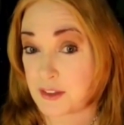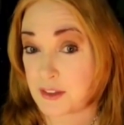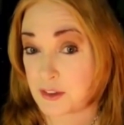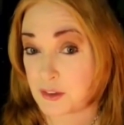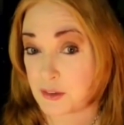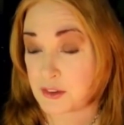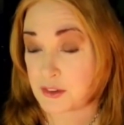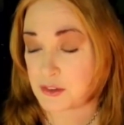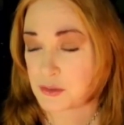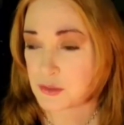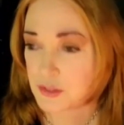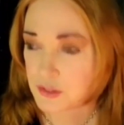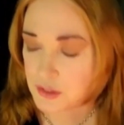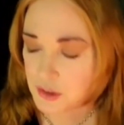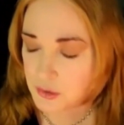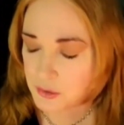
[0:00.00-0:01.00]
you, because
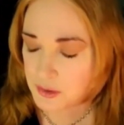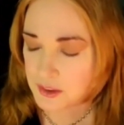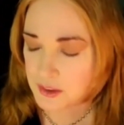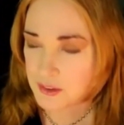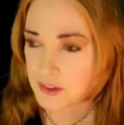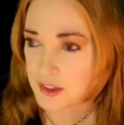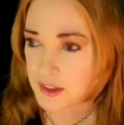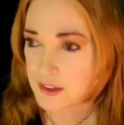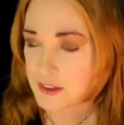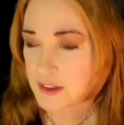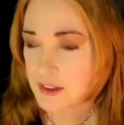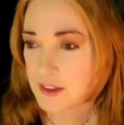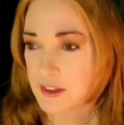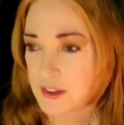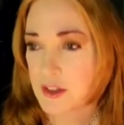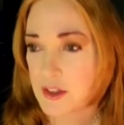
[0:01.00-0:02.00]
there's no internet,
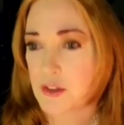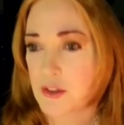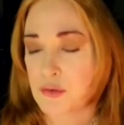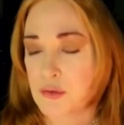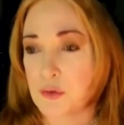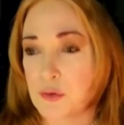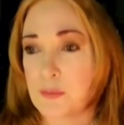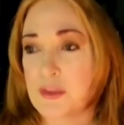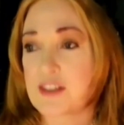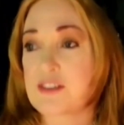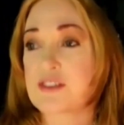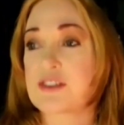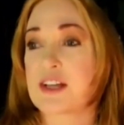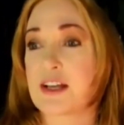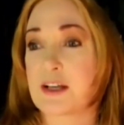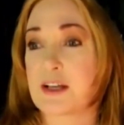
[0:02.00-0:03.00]
through
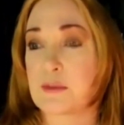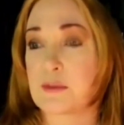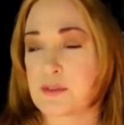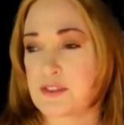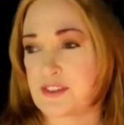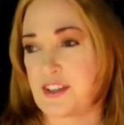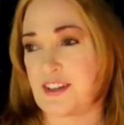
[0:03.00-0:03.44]
mixtapes,